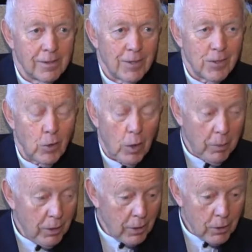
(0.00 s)
So I
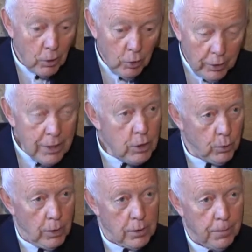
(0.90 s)
began to look
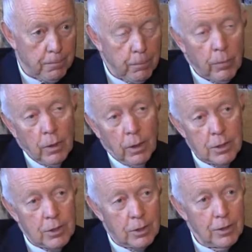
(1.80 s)
into it. I
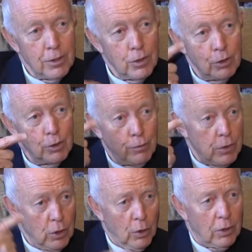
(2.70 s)
studied
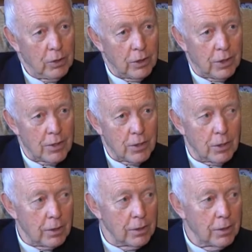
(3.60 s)
neurophysiology, I
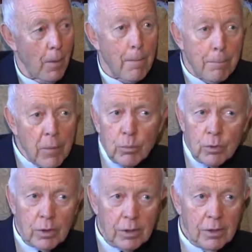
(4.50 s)
studied
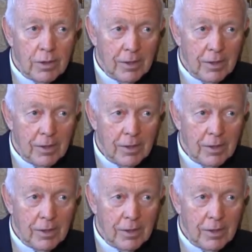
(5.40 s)
memory